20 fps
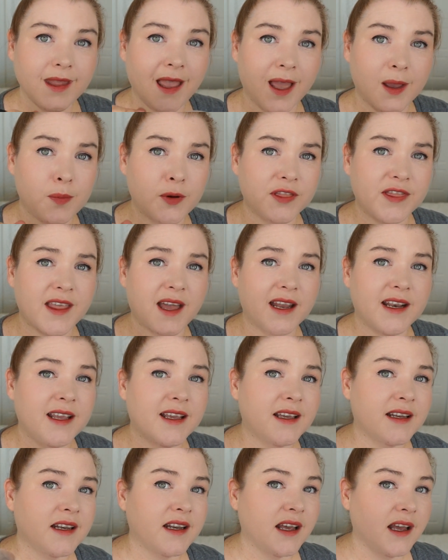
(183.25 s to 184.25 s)
I put that
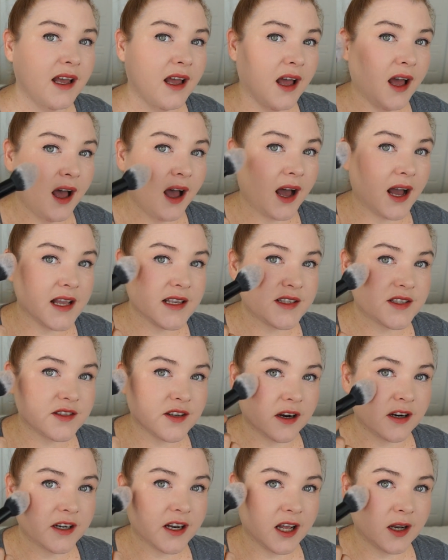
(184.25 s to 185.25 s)
in, I
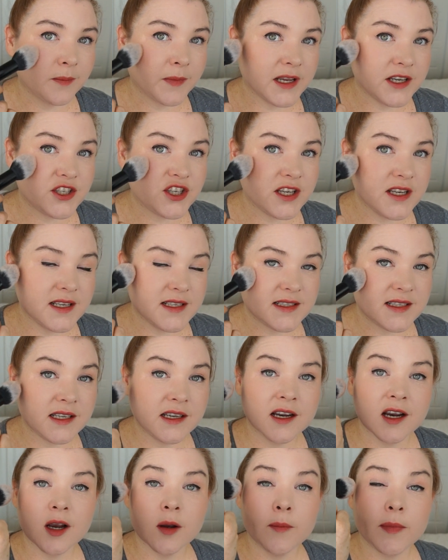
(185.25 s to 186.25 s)
start on my cheeks
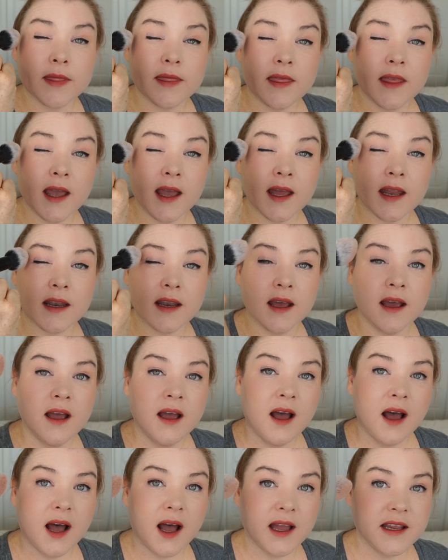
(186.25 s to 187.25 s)
here, but then
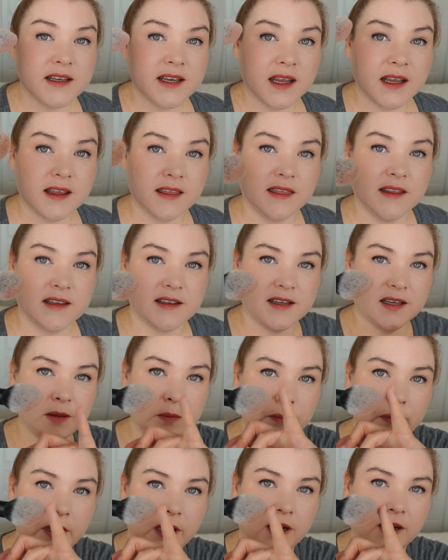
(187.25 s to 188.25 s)
I take the
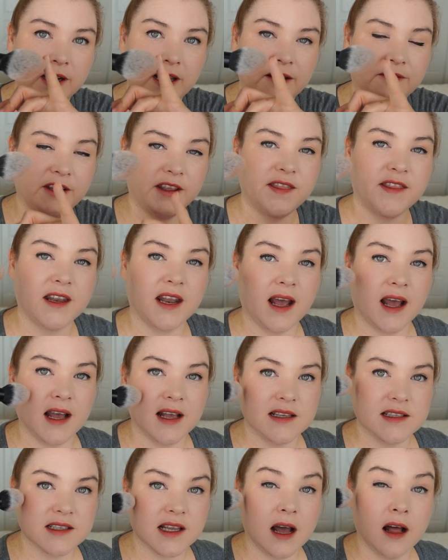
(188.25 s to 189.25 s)
tip part of it that
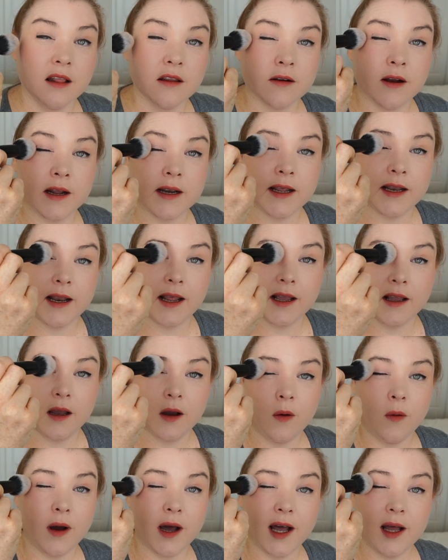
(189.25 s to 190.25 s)
has color on it and
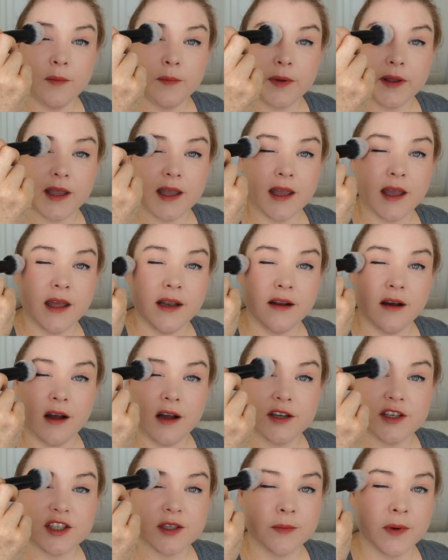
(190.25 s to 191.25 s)
go up and
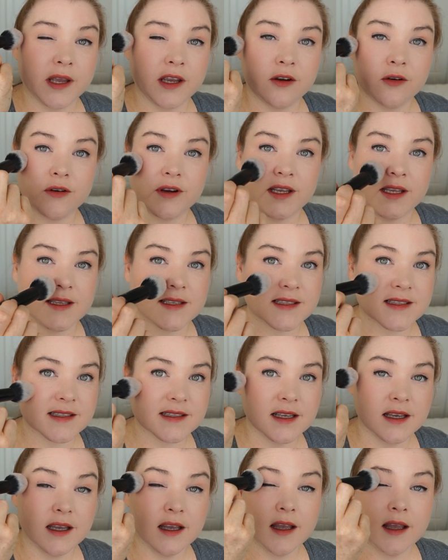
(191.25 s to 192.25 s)
onto my
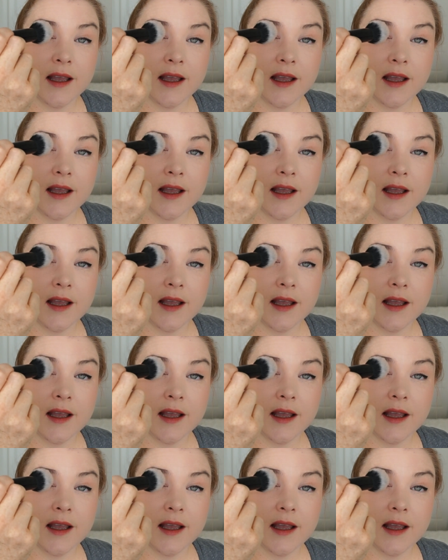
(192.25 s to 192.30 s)
crease.